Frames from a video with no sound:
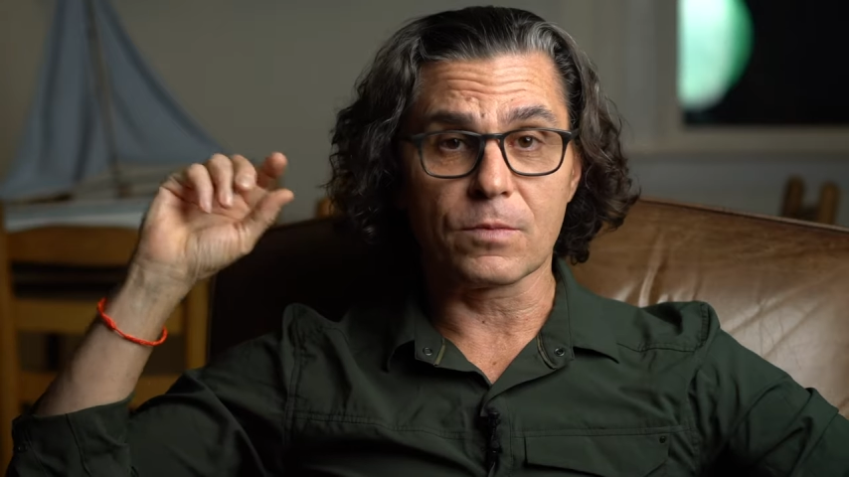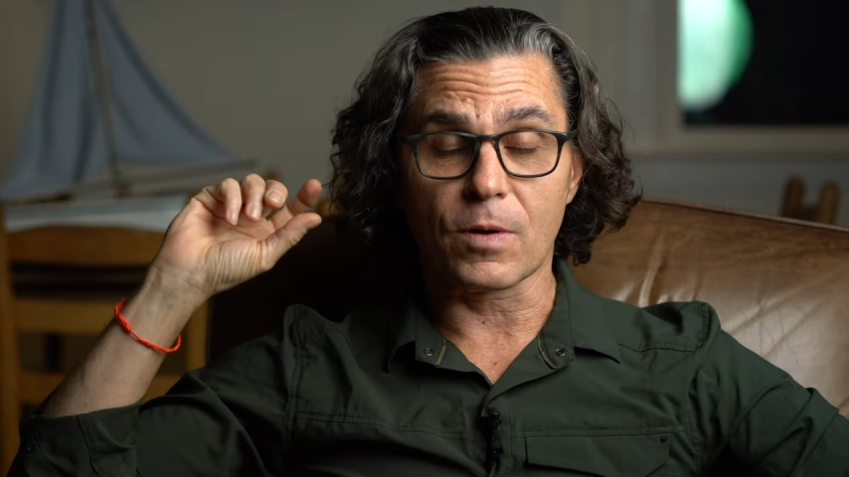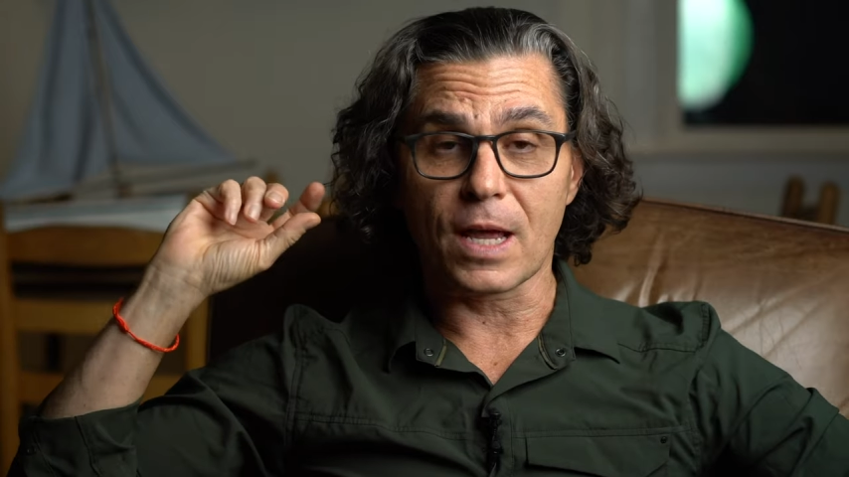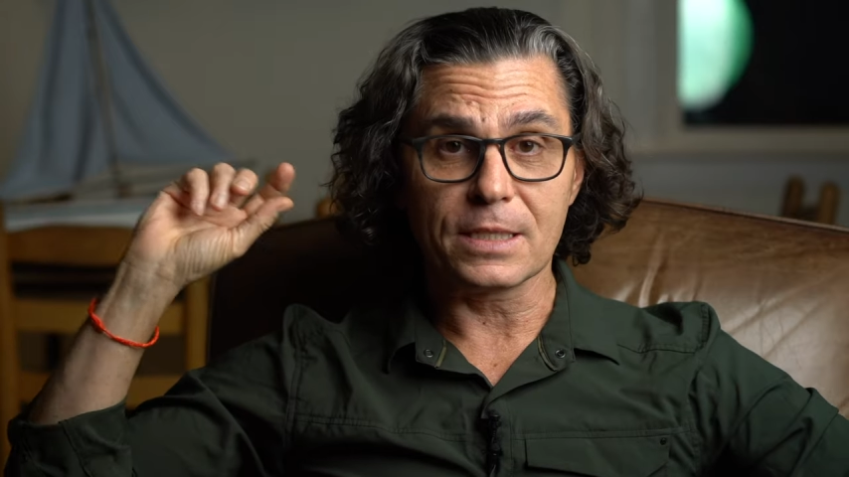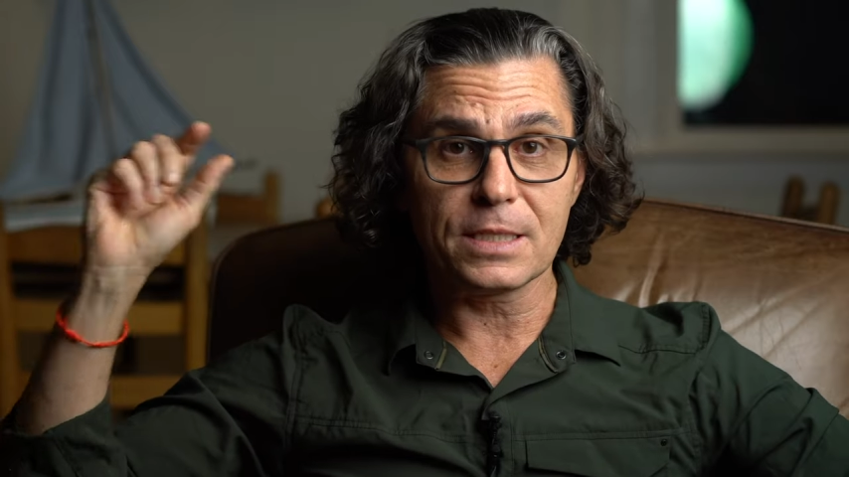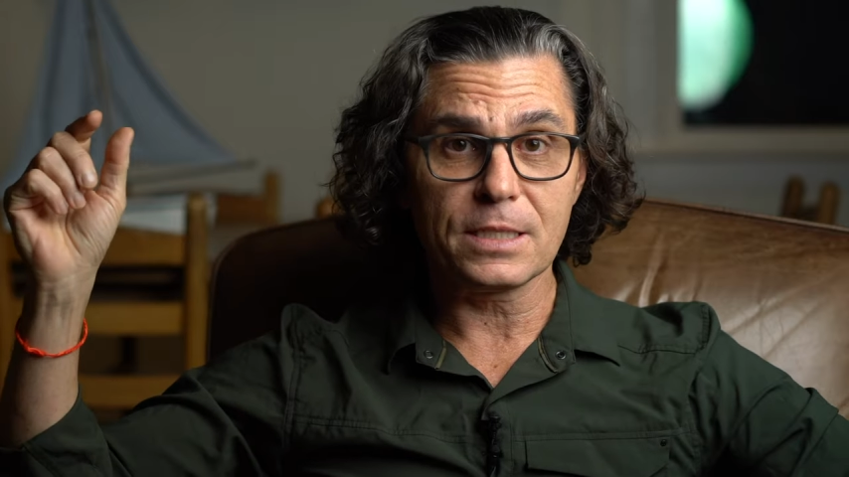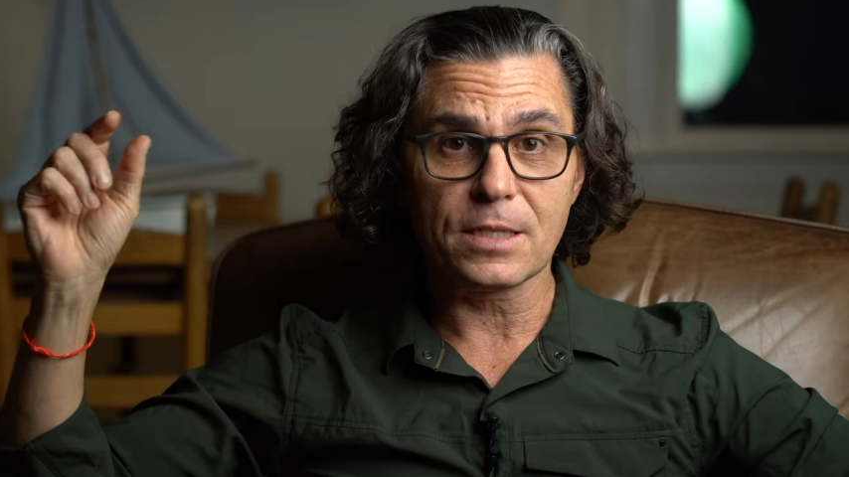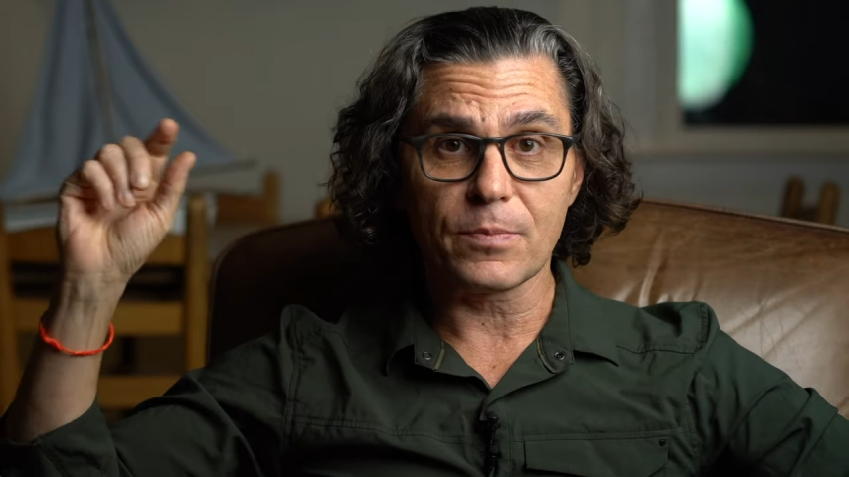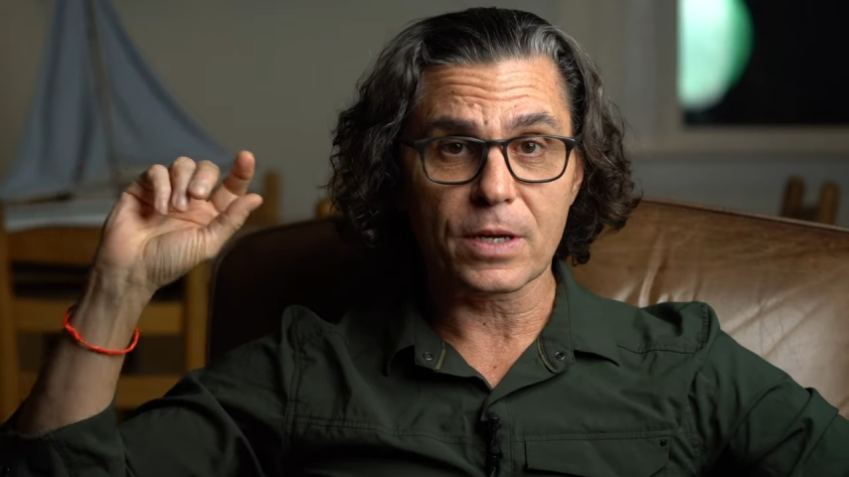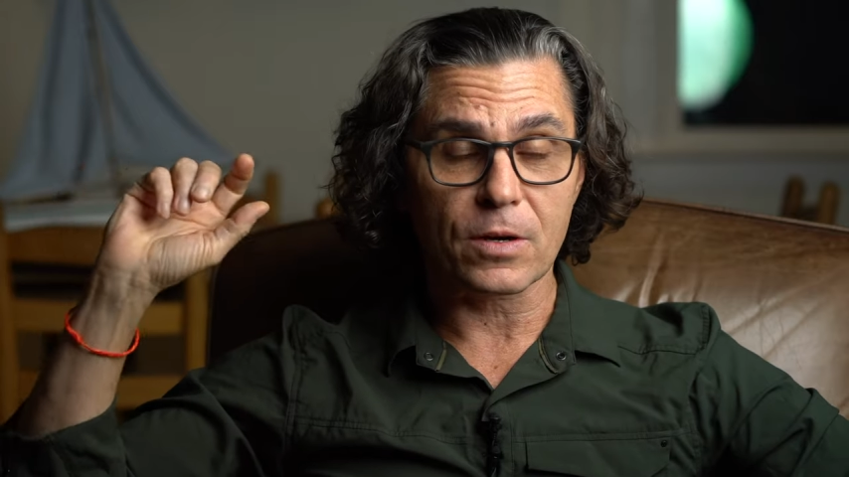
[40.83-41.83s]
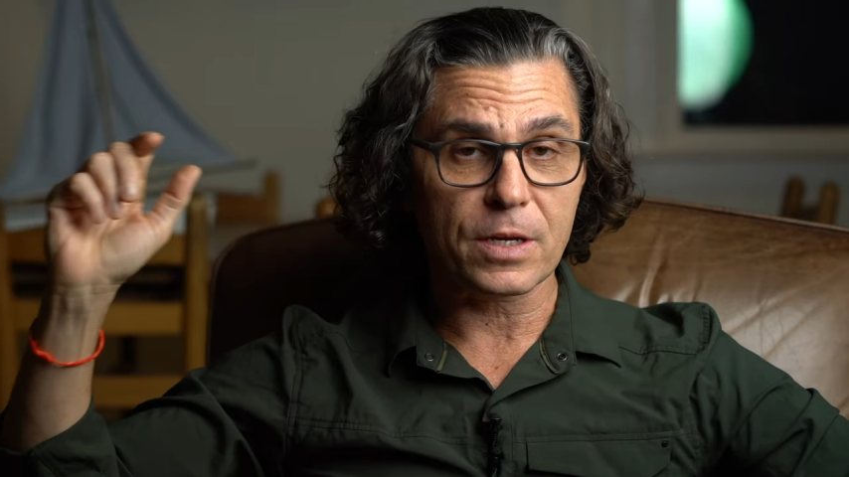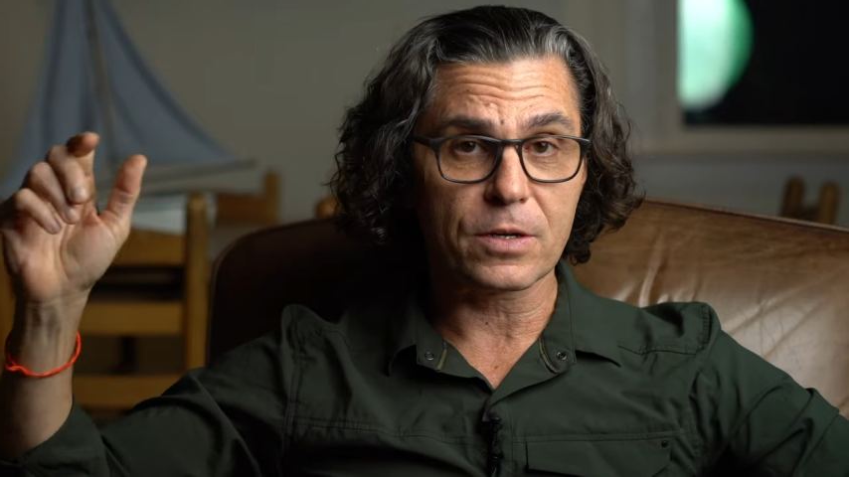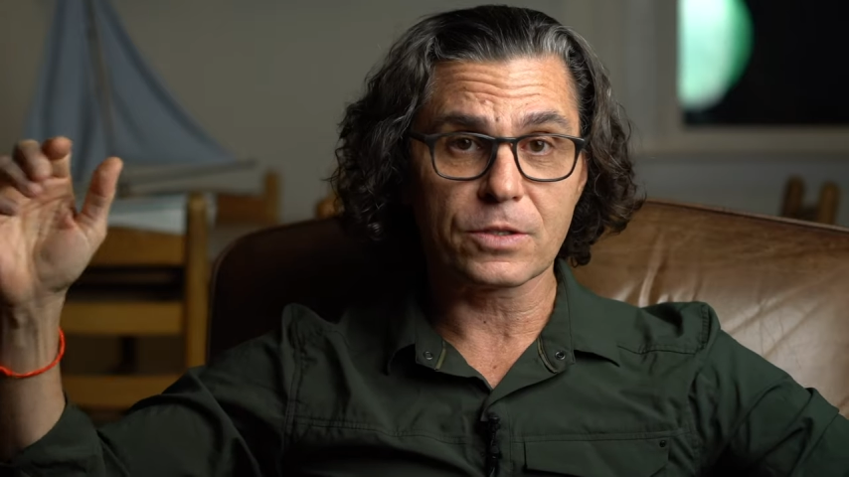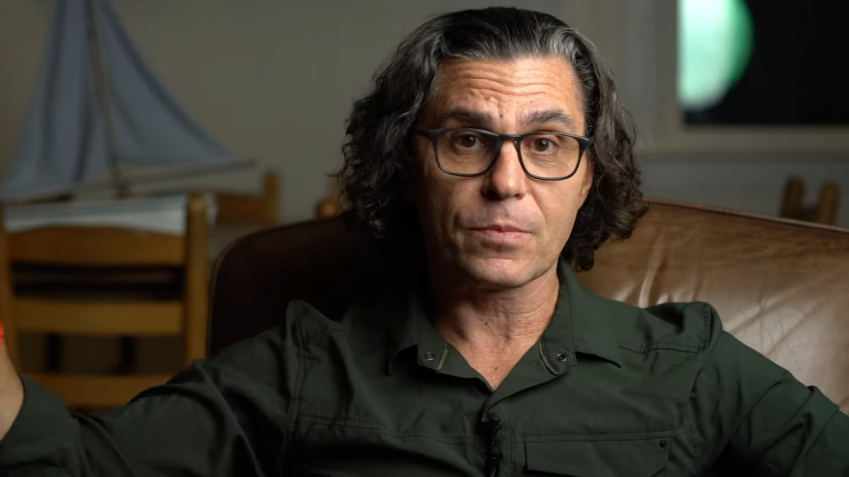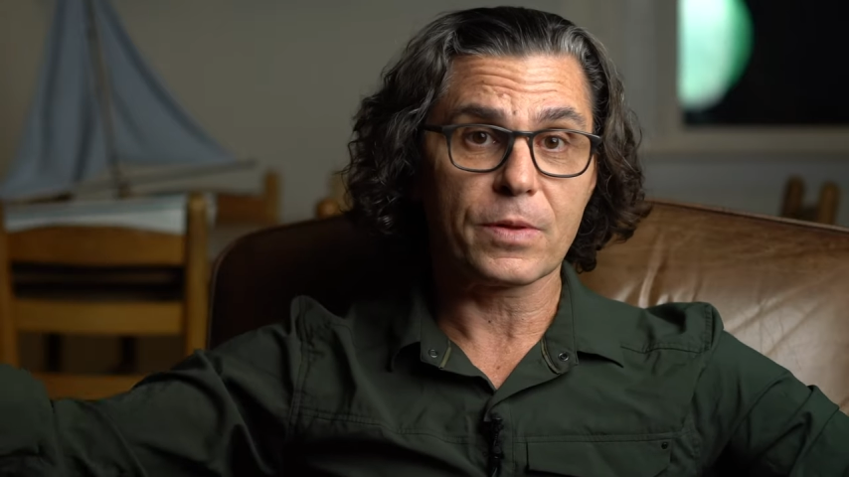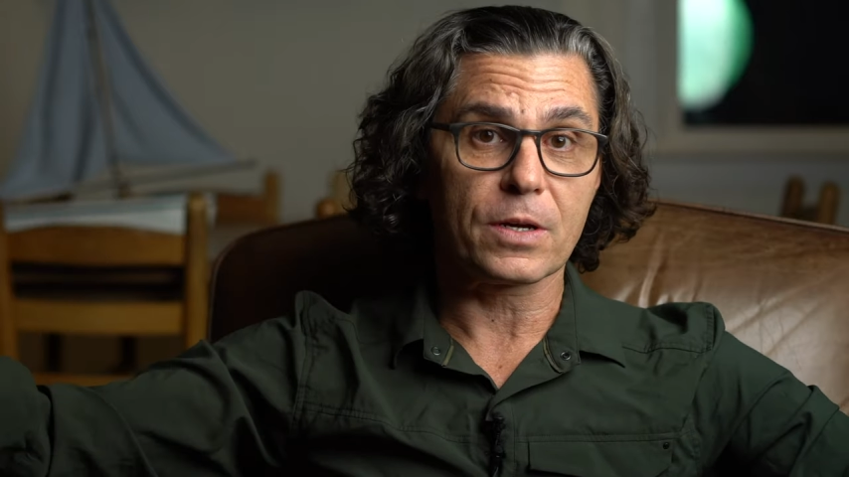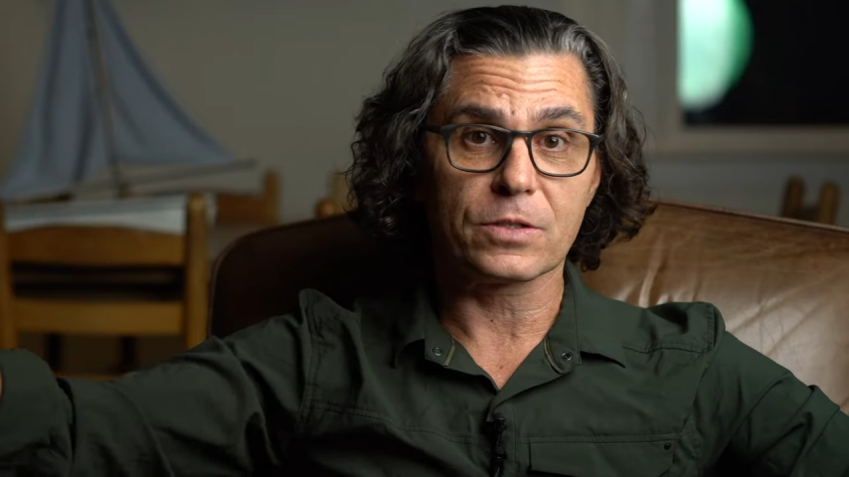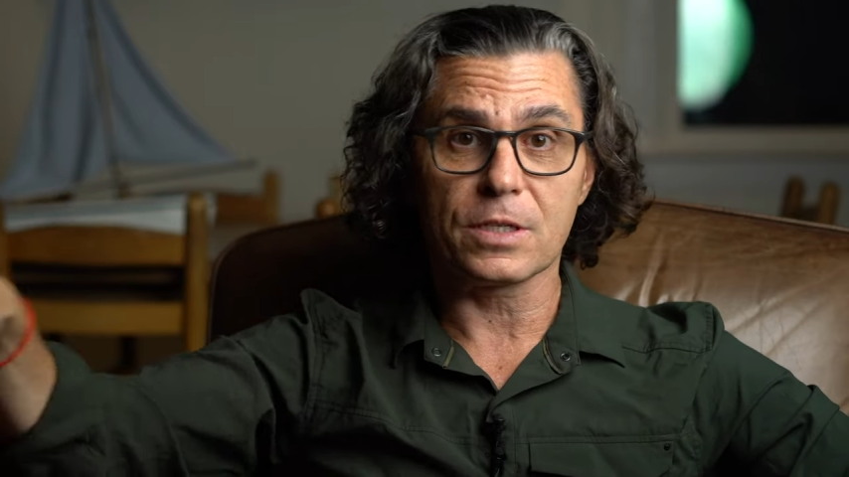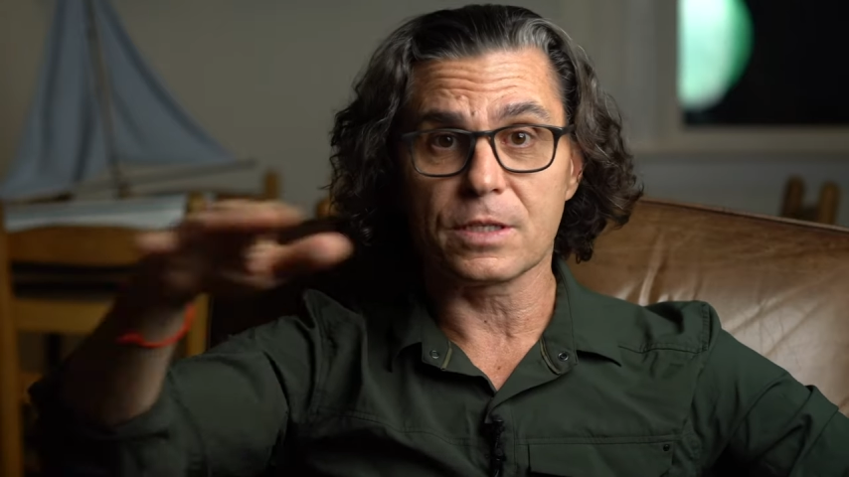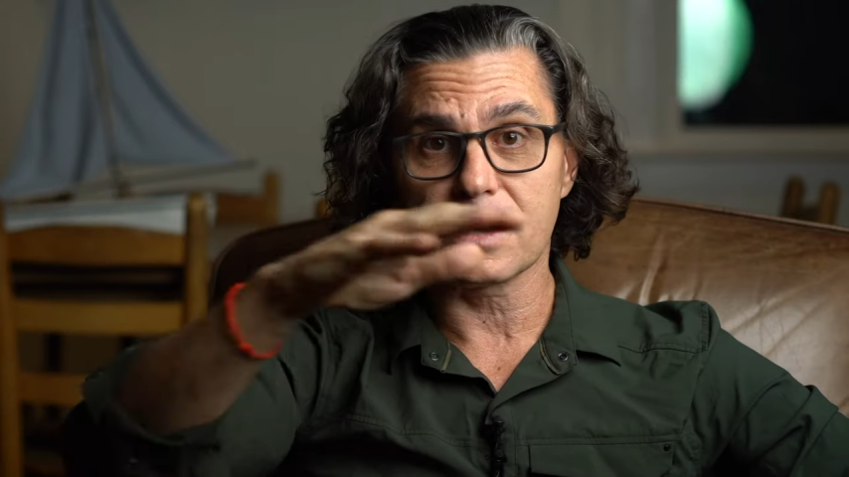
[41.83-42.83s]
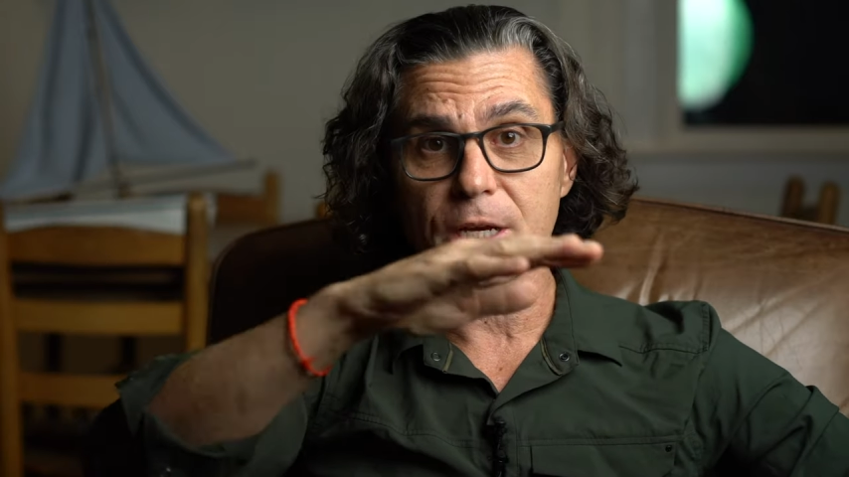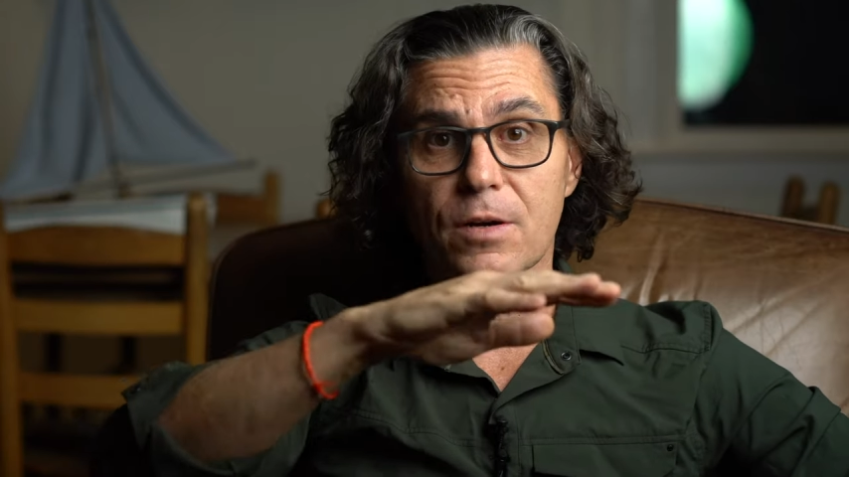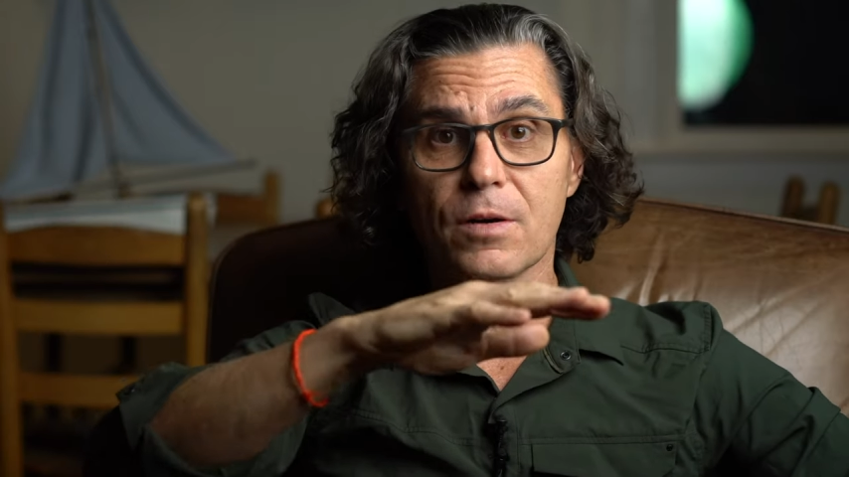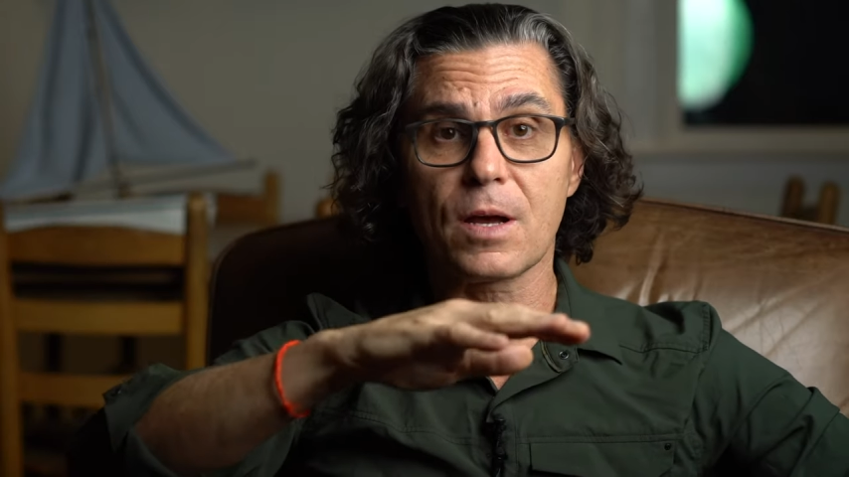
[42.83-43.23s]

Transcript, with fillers: And when I see something or hear something or see the ticker